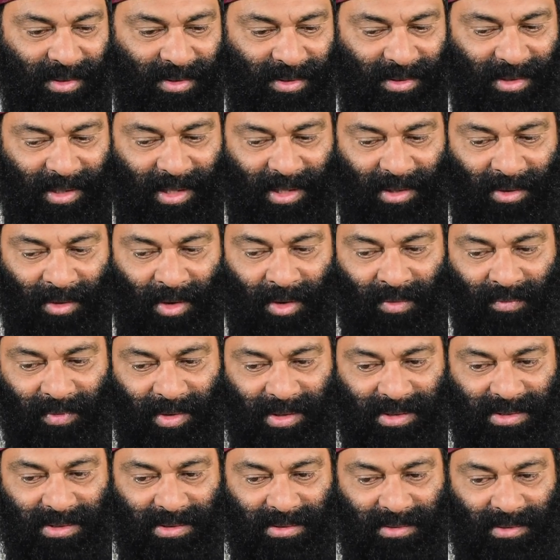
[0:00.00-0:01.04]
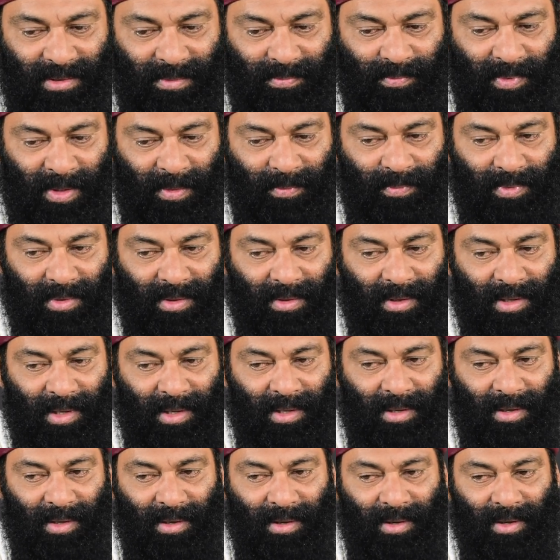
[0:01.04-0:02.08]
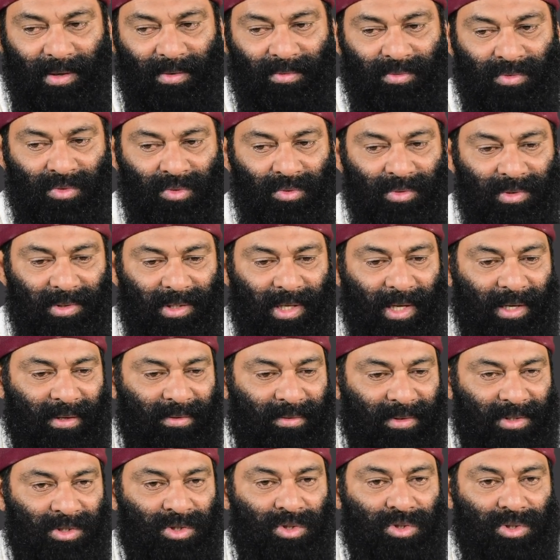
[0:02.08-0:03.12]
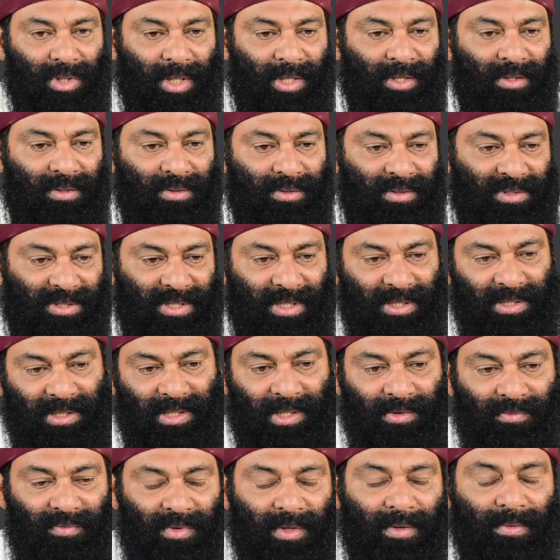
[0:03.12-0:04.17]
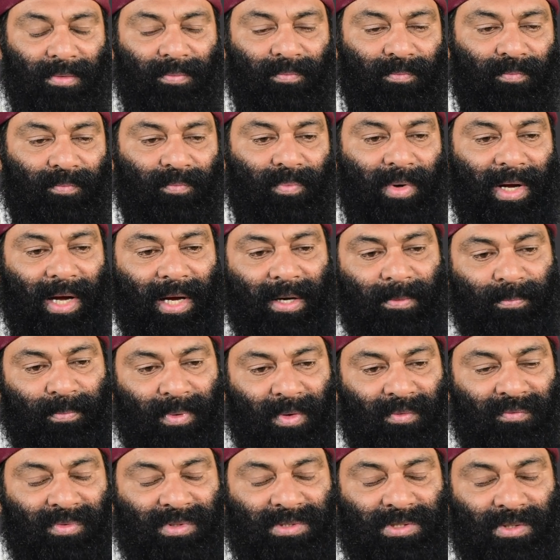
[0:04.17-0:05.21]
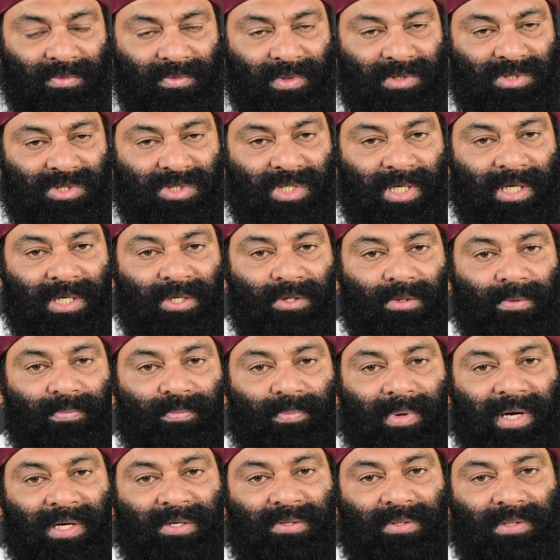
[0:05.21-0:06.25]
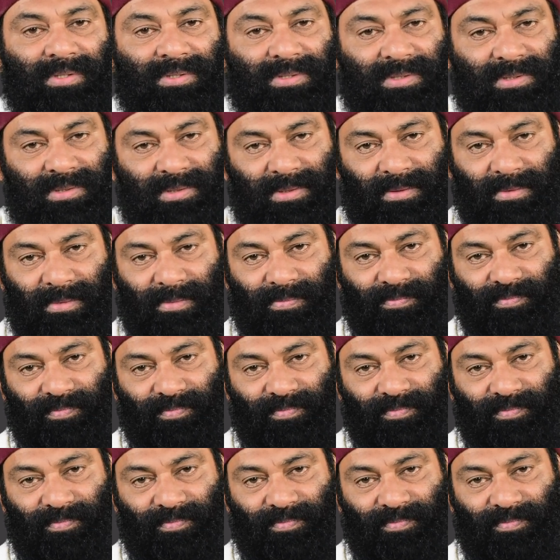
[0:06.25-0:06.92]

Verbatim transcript: So there are always the people of two characters. You cannot say they were bad. Professor was trying to practice.